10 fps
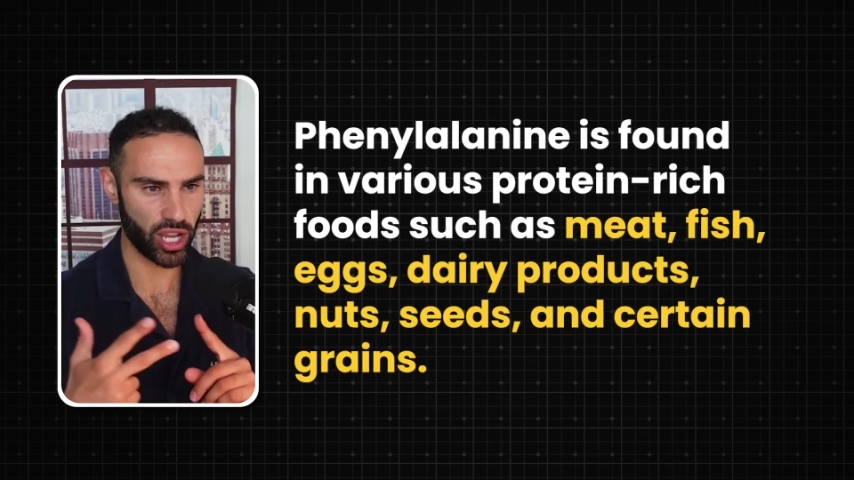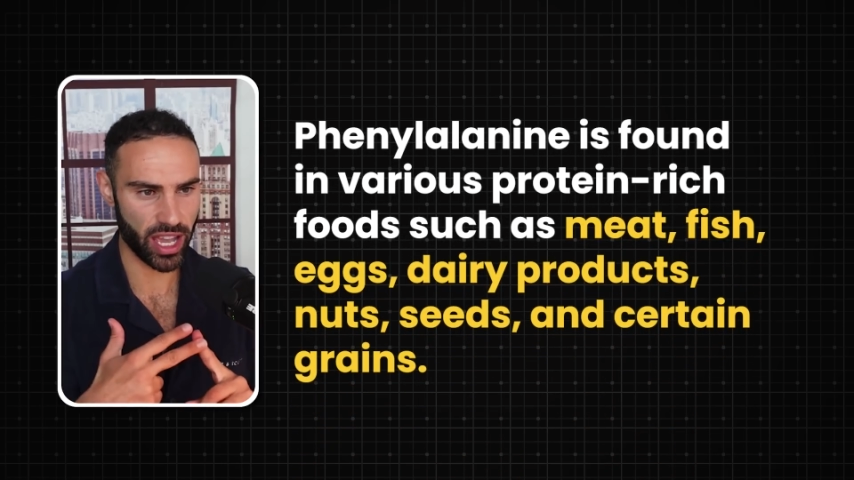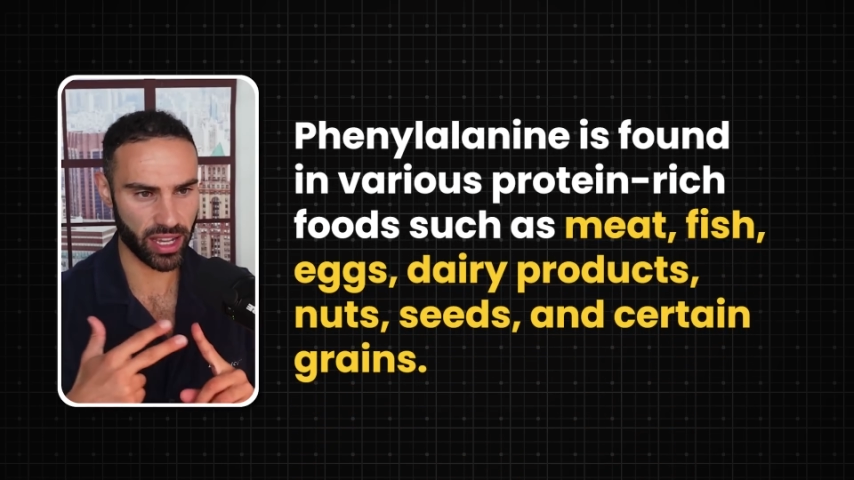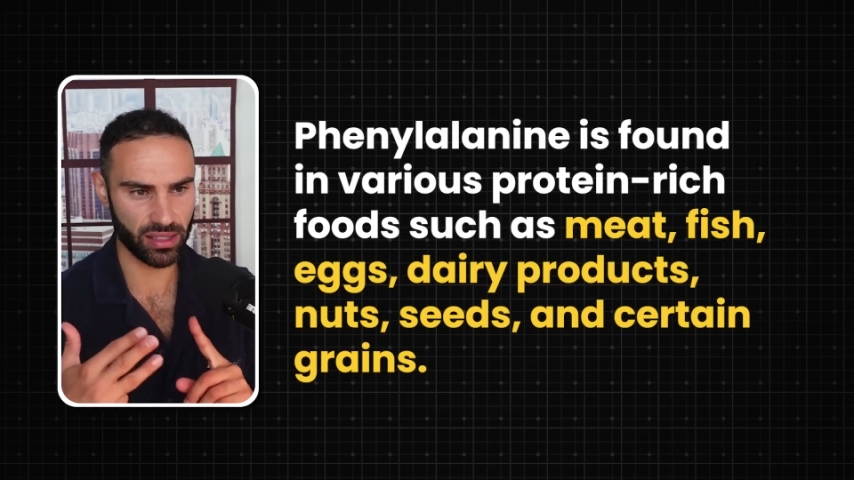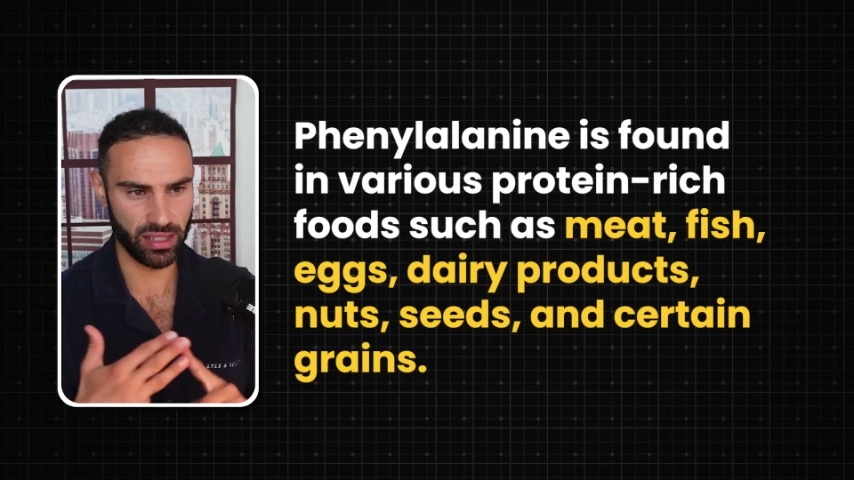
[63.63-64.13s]

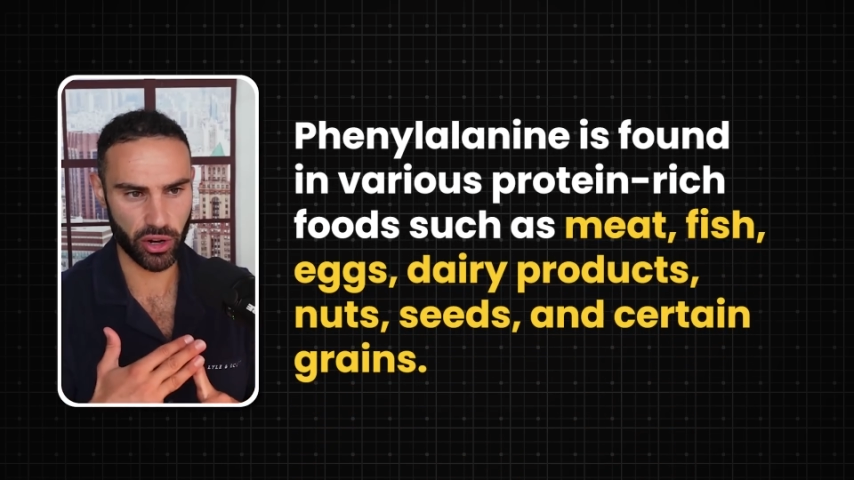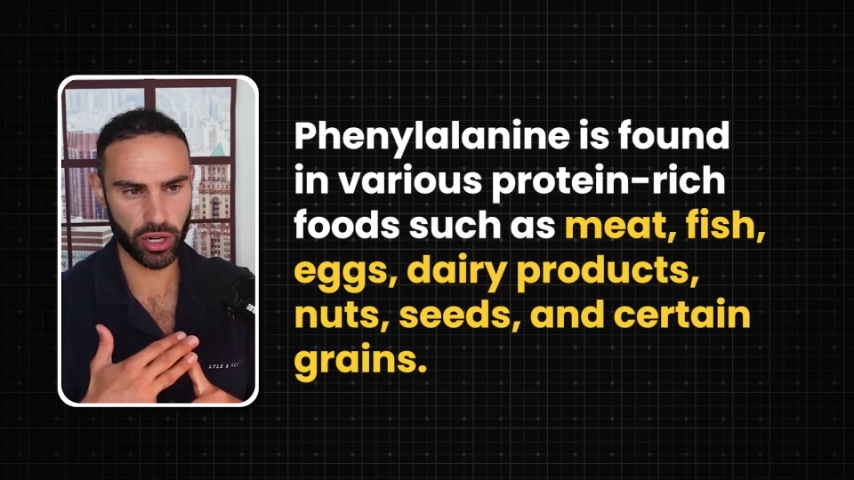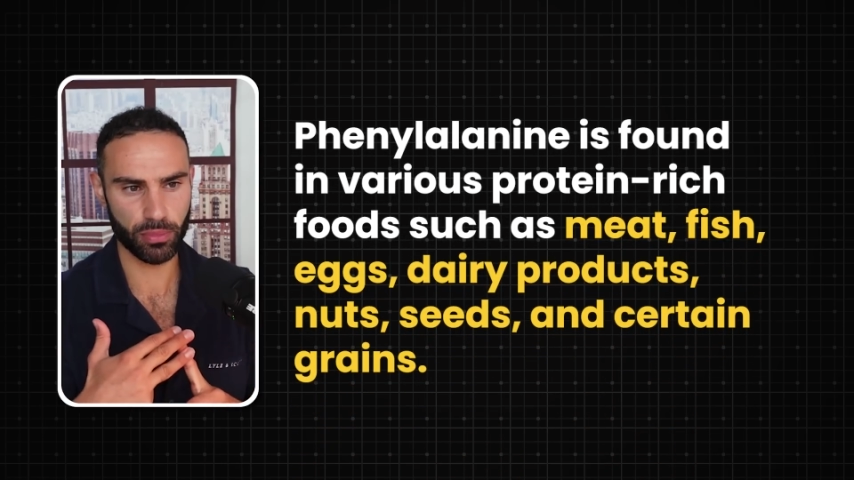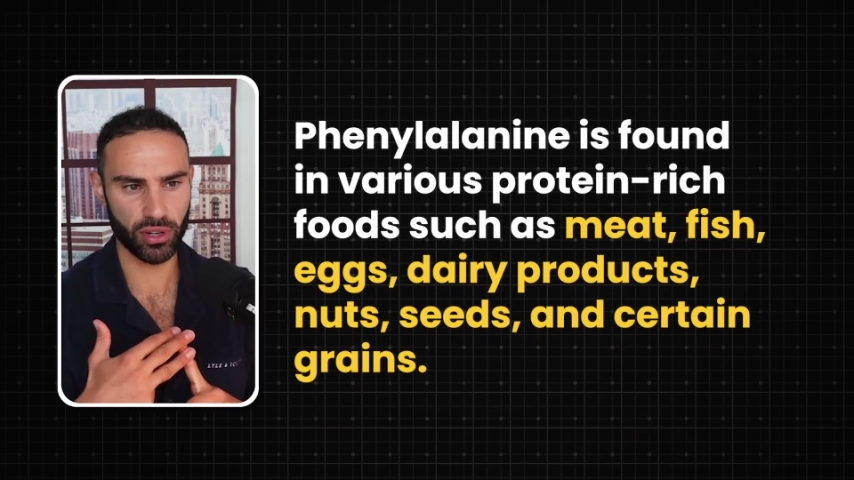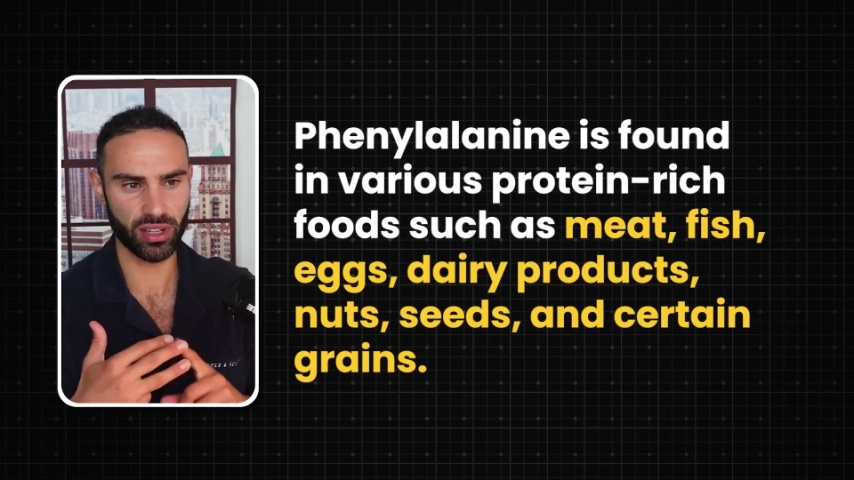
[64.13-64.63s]
eggs, dairy
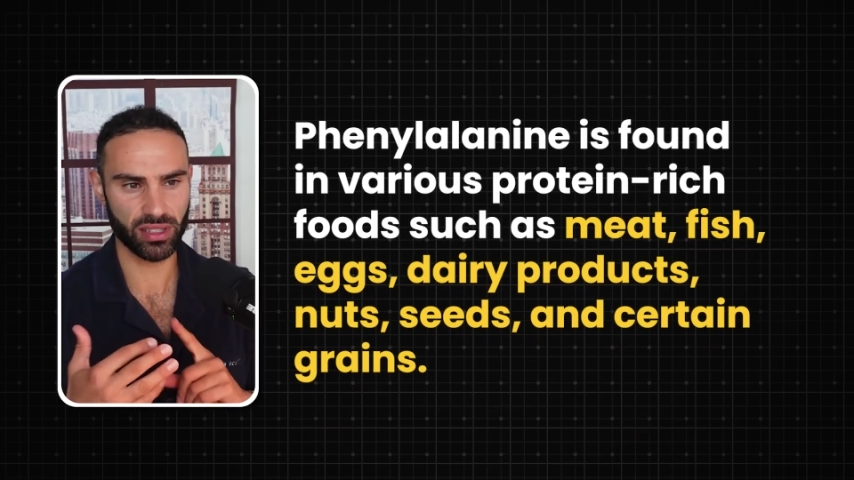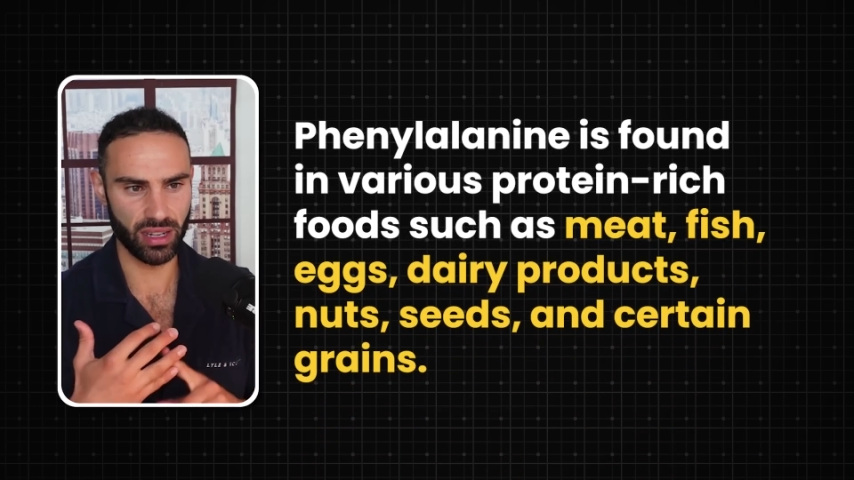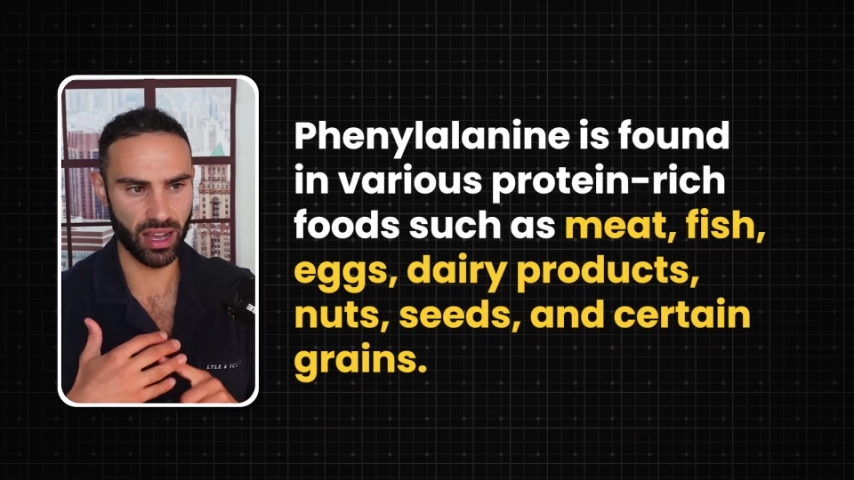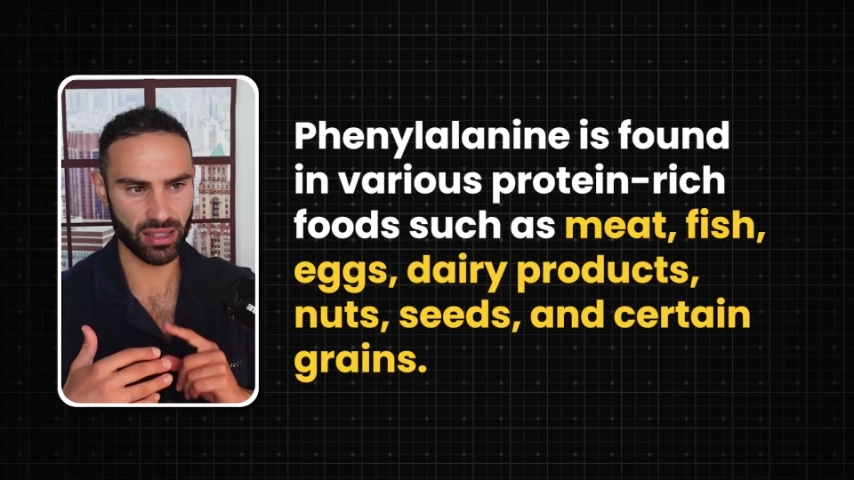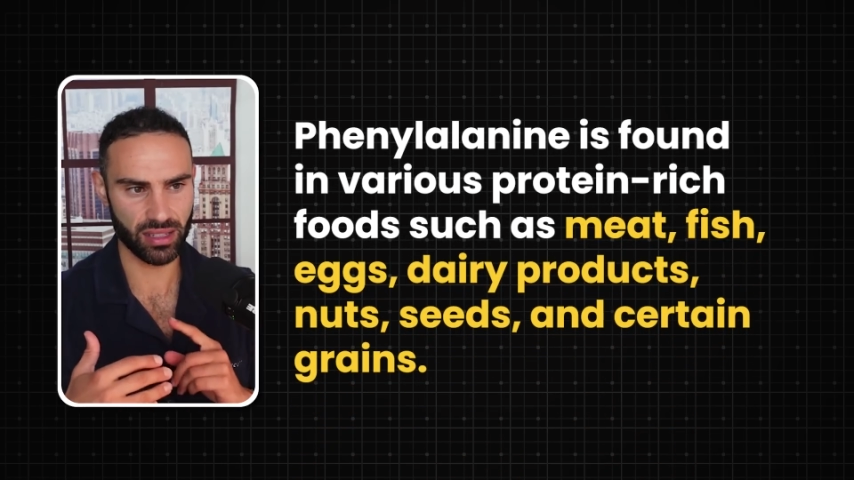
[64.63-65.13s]
products,
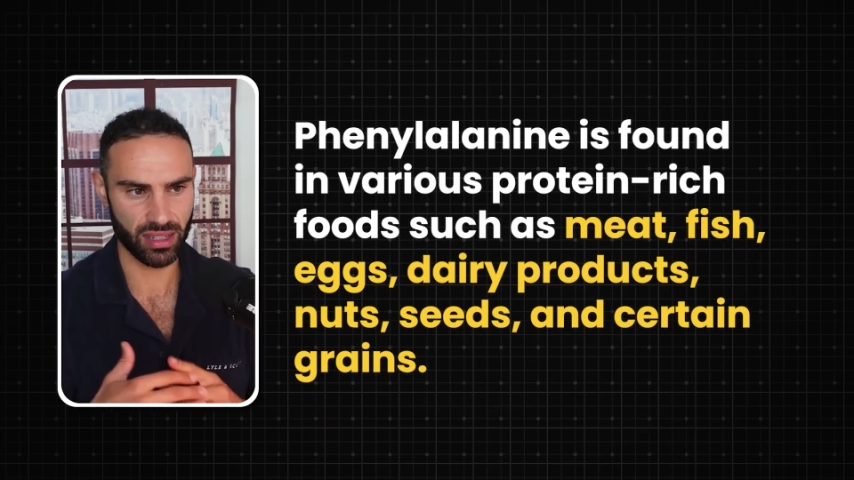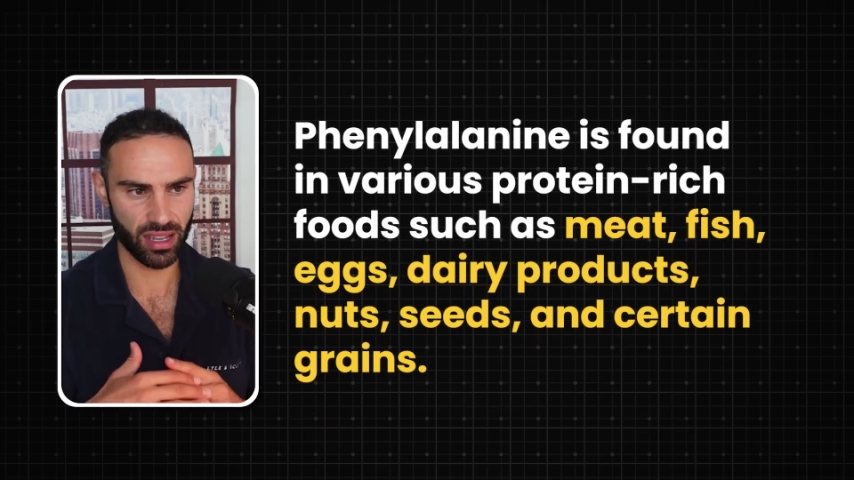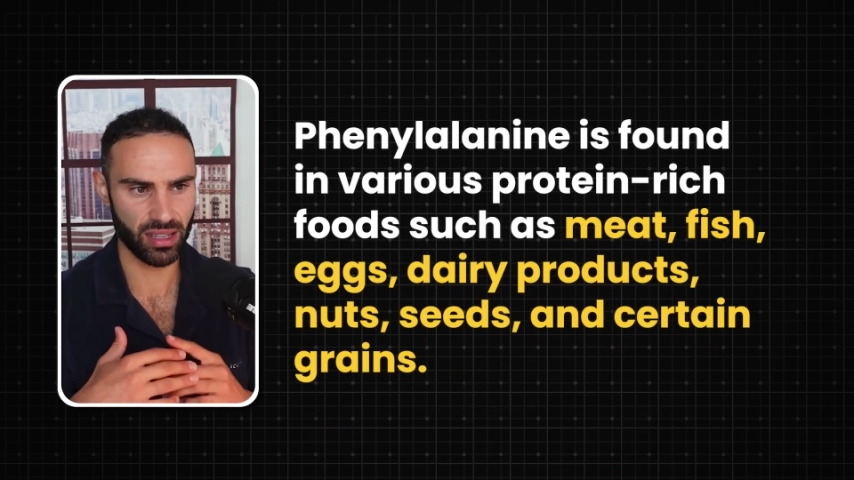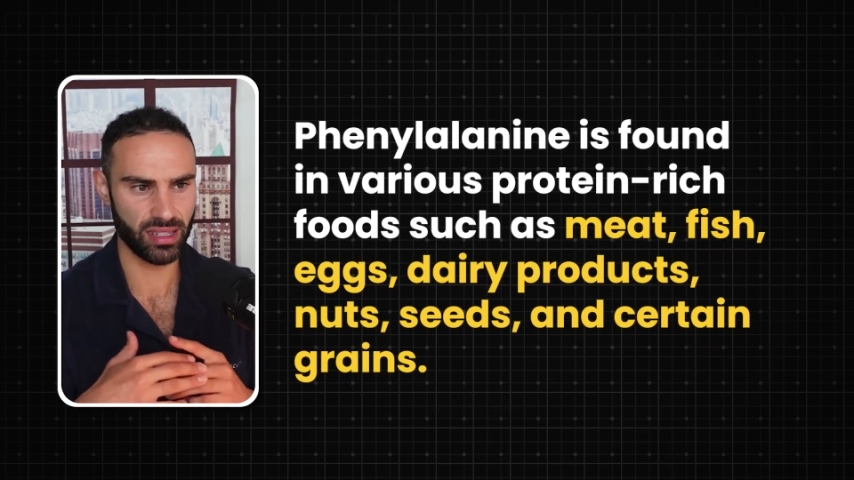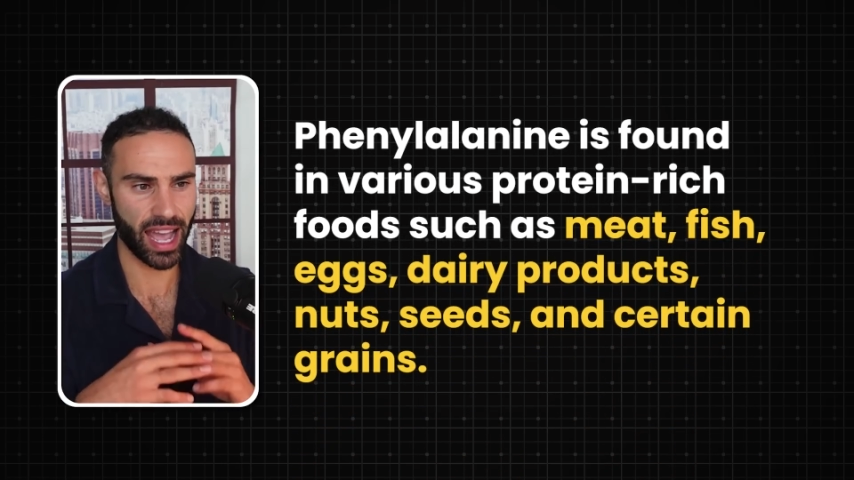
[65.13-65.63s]
nuts, seeds,